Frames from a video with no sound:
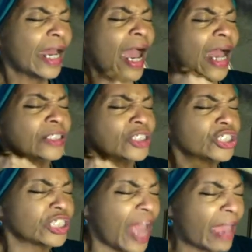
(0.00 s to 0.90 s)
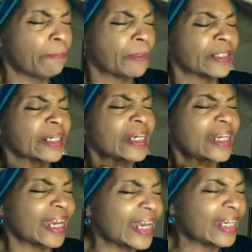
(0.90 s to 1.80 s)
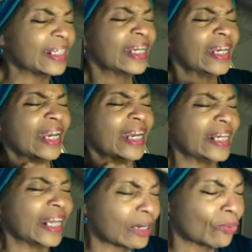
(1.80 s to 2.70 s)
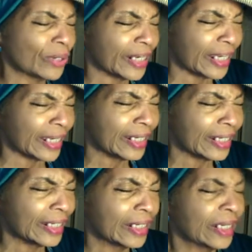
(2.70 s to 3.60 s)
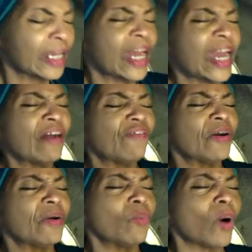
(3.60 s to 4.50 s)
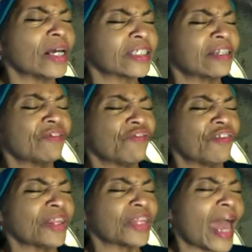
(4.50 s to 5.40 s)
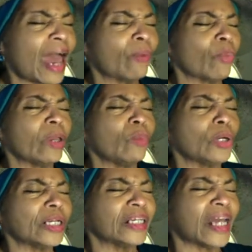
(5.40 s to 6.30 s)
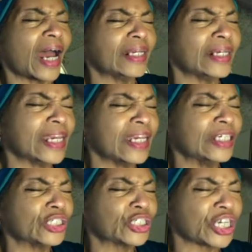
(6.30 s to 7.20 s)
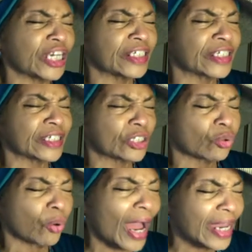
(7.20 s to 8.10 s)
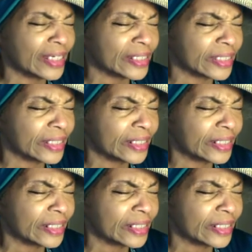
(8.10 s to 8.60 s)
and shapen in iniquity. If it wasn't for that, we would not need Jesus Christ.